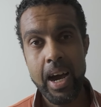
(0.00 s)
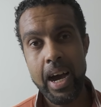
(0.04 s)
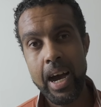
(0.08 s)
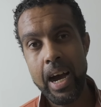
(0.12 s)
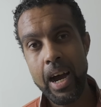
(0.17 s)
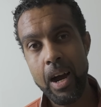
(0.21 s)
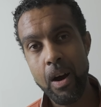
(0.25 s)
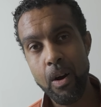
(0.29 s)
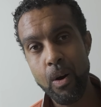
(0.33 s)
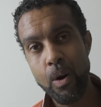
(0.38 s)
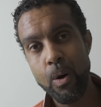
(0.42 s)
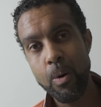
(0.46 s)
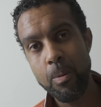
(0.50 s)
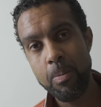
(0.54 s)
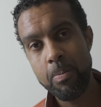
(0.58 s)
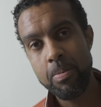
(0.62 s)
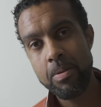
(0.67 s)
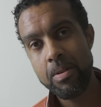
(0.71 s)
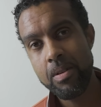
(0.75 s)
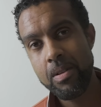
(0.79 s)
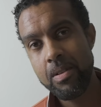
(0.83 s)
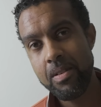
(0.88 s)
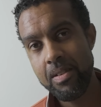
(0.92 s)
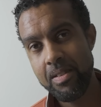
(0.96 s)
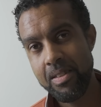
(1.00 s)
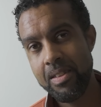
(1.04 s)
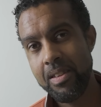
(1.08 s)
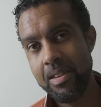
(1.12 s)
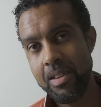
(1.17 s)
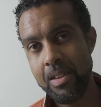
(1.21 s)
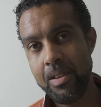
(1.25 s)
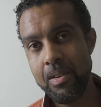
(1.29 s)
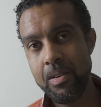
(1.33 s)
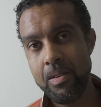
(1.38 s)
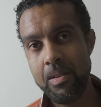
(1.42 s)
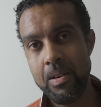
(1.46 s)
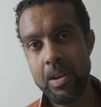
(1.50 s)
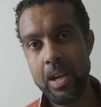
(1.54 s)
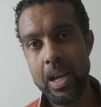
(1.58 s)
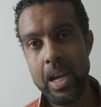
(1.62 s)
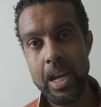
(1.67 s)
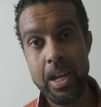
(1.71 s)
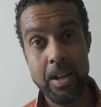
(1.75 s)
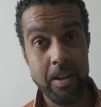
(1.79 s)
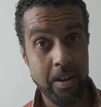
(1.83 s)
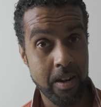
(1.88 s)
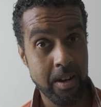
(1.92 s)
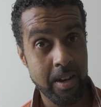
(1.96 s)
I hope to see you
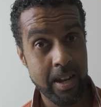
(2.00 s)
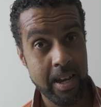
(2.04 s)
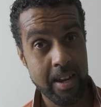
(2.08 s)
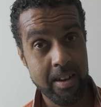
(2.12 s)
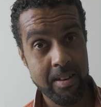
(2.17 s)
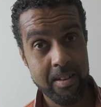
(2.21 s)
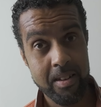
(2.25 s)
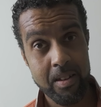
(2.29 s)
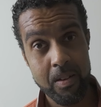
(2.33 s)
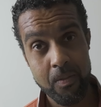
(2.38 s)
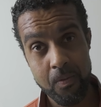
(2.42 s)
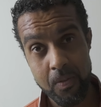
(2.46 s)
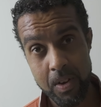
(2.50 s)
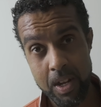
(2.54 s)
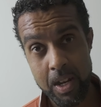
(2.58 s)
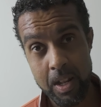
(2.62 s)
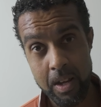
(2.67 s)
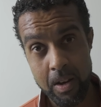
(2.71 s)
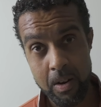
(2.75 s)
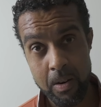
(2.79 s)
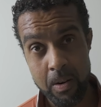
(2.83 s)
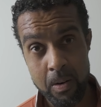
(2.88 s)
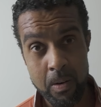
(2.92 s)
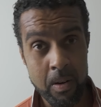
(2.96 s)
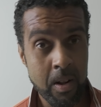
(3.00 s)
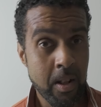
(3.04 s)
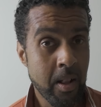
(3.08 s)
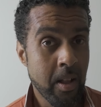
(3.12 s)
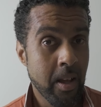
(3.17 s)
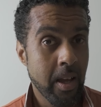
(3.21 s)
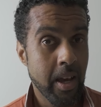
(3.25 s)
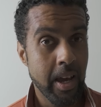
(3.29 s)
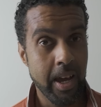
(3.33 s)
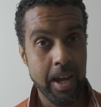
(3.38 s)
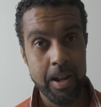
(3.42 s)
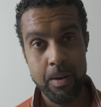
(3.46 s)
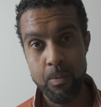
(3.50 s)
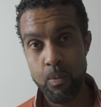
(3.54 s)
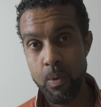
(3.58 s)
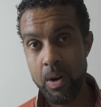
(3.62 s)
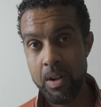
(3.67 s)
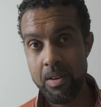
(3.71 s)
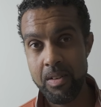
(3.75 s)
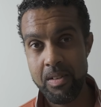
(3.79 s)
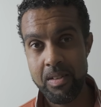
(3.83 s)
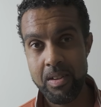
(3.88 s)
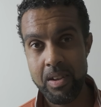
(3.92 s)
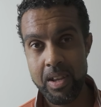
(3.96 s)
in the next video. And
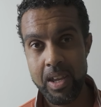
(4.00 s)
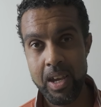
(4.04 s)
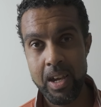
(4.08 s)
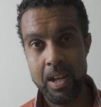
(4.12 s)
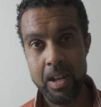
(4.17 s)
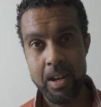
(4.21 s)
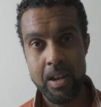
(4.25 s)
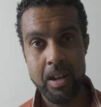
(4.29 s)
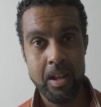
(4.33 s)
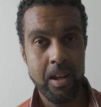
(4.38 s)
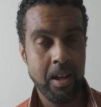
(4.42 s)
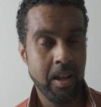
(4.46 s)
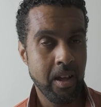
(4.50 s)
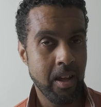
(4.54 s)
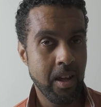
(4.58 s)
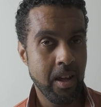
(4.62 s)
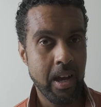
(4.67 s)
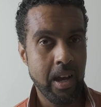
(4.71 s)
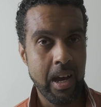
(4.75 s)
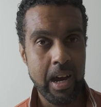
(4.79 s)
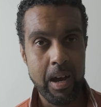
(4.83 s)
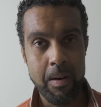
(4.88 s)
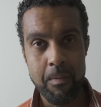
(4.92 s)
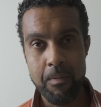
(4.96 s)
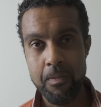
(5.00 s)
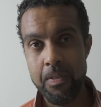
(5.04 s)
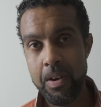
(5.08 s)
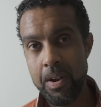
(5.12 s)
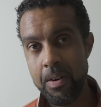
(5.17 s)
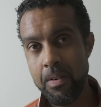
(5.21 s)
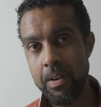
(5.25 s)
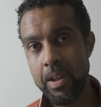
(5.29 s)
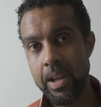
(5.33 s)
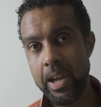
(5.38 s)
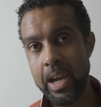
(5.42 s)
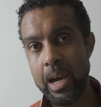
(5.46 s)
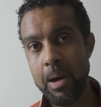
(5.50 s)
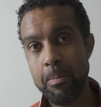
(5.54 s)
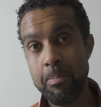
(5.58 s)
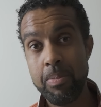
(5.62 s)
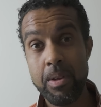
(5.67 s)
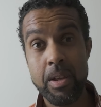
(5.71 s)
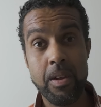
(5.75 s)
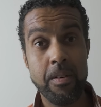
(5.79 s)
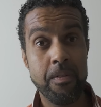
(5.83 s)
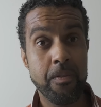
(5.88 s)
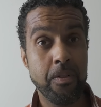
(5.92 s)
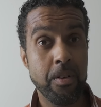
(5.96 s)
once again, I'm very
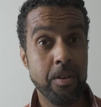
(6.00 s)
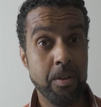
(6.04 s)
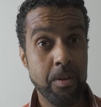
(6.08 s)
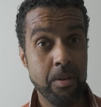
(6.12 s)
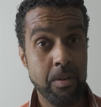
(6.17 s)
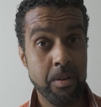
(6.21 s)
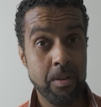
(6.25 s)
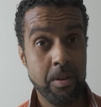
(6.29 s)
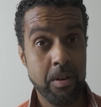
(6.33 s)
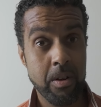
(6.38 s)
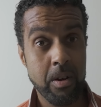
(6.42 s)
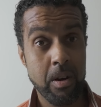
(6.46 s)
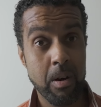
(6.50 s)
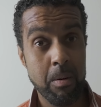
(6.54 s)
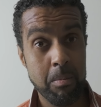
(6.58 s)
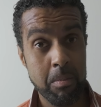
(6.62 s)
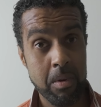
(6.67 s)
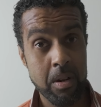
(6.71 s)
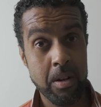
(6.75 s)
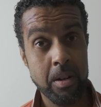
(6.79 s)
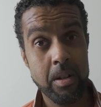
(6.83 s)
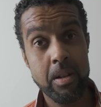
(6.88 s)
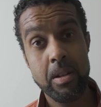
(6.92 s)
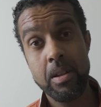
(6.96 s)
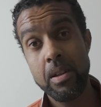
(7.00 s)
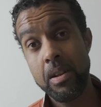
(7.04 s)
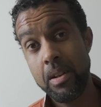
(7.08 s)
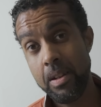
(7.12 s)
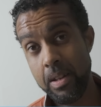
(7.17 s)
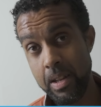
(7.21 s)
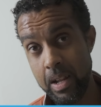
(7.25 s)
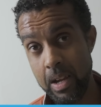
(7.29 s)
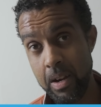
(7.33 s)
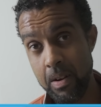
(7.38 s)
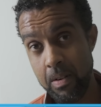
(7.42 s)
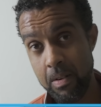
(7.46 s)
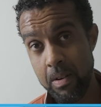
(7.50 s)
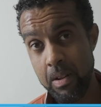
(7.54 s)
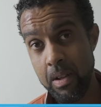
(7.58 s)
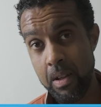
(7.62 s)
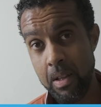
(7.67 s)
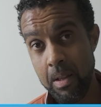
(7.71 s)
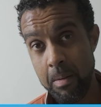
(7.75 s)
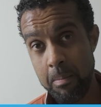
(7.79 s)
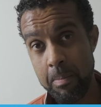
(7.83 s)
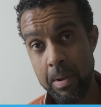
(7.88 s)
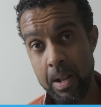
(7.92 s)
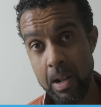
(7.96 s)
happy for you to comment down
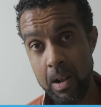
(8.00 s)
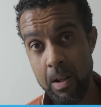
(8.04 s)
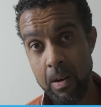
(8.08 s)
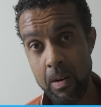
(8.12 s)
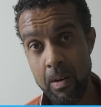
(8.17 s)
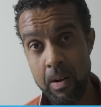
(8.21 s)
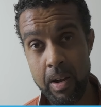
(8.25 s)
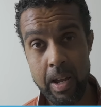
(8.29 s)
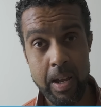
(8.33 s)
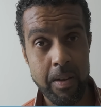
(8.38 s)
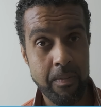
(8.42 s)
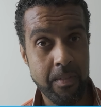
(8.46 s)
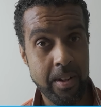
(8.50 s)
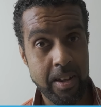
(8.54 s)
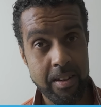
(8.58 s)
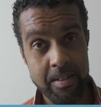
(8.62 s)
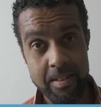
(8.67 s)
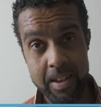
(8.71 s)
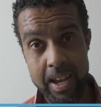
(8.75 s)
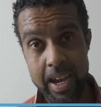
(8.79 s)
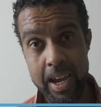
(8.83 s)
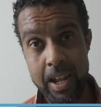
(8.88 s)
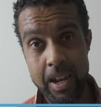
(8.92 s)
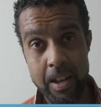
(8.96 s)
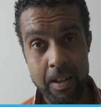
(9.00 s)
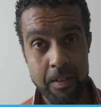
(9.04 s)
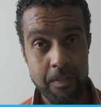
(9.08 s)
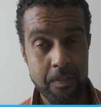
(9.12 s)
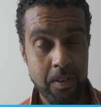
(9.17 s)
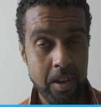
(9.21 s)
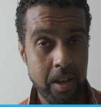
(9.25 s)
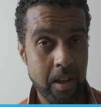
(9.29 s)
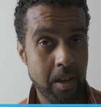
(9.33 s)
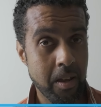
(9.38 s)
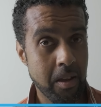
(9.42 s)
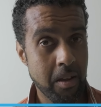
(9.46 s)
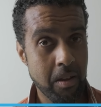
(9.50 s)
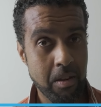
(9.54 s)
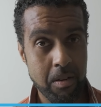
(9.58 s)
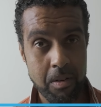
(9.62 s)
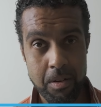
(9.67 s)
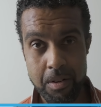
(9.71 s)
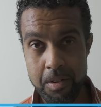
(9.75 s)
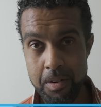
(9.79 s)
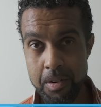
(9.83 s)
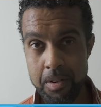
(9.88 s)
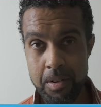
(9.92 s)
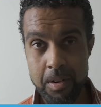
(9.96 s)
below. If there's anything
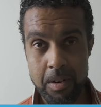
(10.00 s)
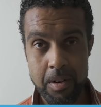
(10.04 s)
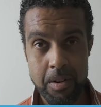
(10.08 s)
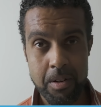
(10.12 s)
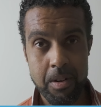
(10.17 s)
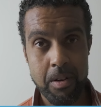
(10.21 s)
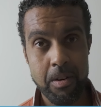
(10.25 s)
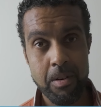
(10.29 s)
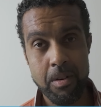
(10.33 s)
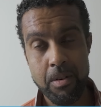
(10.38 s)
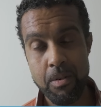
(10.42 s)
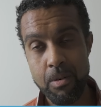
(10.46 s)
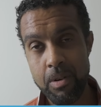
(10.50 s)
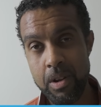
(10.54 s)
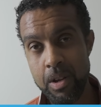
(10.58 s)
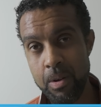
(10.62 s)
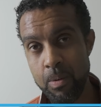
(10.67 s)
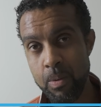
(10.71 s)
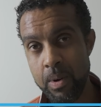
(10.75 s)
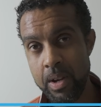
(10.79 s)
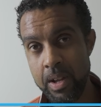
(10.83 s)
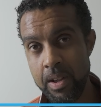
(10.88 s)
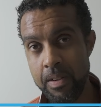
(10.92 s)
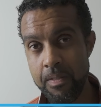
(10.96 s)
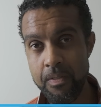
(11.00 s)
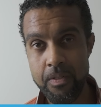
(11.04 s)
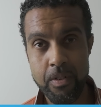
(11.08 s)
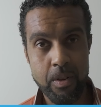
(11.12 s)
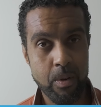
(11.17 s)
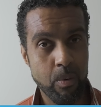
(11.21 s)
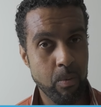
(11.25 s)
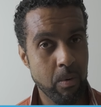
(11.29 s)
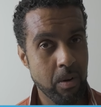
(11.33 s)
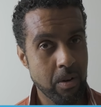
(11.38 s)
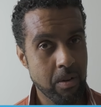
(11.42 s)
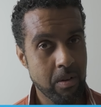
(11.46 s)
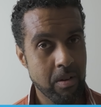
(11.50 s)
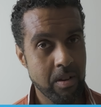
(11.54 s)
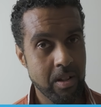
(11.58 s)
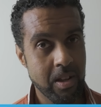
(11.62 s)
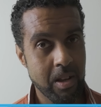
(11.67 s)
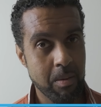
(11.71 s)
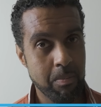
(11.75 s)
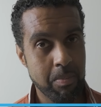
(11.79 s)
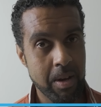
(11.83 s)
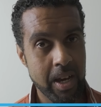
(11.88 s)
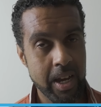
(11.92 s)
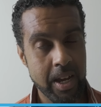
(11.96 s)
you do not agree with, you want to
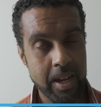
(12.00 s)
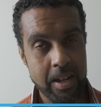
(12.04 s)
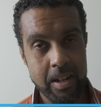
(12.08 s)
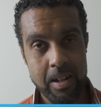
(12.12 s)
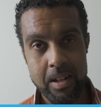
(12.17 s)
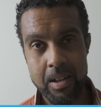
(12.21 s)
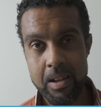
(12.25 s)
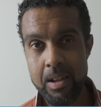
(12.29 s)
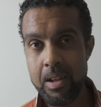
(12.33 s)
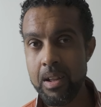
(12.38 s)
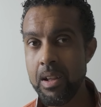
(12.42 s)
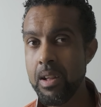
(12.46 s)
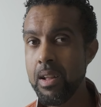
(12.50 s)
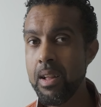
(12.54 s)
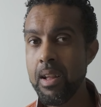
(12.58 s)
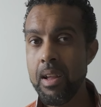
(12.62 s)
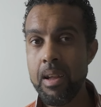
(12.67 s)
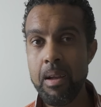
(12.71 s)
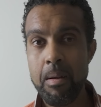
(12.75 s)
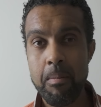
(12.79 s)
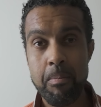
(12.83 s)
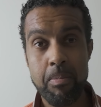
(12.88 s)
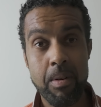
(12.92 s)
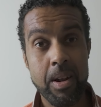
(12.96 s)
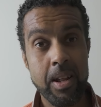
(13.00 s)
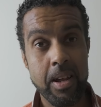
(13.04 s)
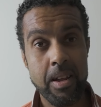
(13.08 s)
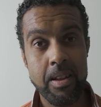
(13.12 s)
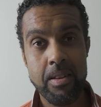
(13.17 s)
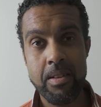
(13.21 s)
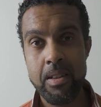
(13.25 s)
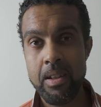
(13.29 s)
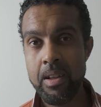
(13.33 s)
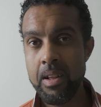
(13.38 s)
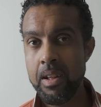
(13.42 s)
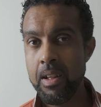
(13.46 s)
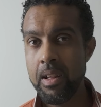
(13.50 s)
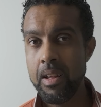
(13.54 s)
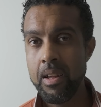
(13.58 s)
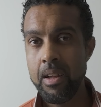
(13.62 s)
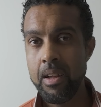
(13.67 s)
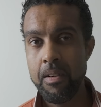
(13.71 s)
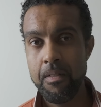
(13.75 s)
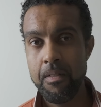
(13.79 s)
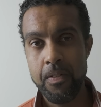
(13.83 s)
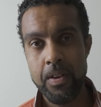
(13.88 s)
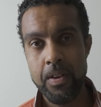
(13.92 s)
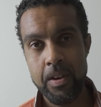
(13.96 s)
debate, please
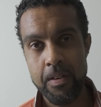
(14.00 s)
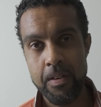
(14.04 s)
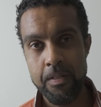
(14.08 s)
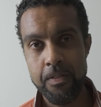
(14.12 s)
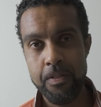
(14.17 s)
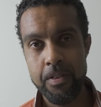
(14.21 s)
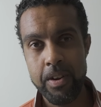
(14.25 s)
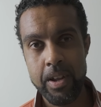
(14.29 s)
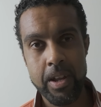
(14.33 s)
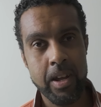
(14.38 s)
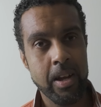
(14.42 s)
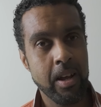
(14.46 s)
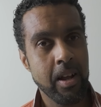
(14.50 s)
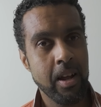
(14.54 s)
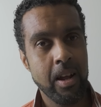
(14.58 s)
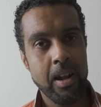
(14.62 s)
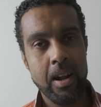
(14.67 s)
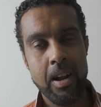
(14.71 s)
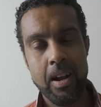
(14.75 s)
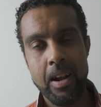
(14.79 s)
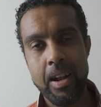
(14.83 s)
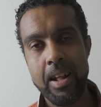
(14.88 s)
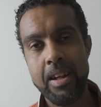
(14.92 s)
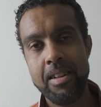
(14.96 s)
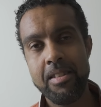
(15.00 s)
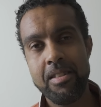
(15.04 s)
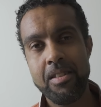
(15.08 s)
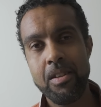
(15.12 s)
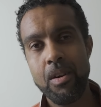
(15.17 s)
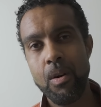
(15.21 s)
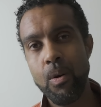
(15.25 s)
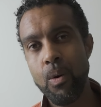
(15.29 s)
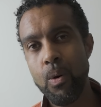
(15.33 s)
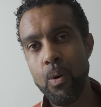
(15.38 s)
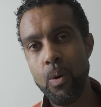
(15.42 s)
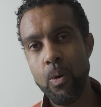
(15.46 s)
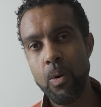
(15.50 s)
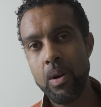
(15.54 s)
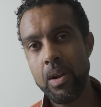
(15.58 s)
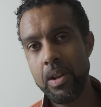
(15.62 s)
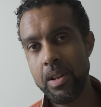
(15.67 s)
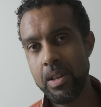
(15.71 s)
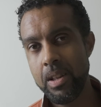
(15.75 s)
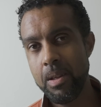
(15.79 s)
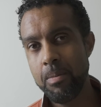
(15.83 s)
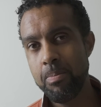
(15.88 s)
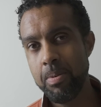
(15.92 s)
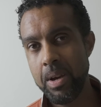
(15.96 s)
feel free. Let's all
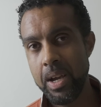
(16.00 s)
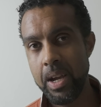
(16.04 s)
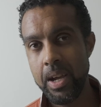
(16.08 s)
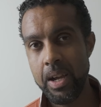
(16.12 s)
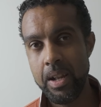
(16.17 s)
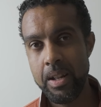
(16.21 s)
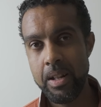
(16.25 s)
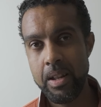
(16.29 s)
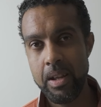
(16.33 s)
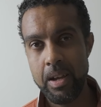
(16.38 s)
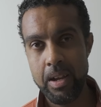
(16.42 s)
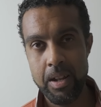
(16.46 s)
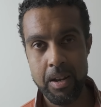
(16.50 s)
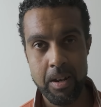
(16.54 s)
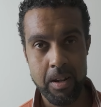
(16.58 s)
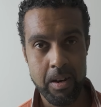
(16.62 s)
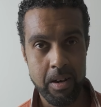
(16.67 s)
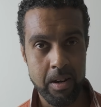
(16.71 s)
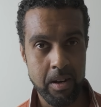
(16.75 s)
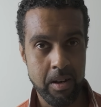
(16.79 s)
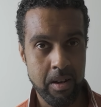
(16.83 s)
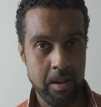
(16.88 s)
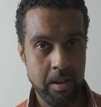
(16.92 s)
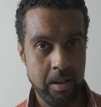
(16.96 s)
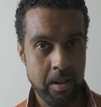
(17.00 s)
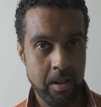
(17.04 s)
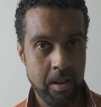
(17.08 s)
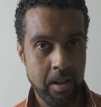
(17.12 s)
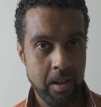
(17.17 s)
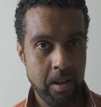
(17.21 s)
debate in a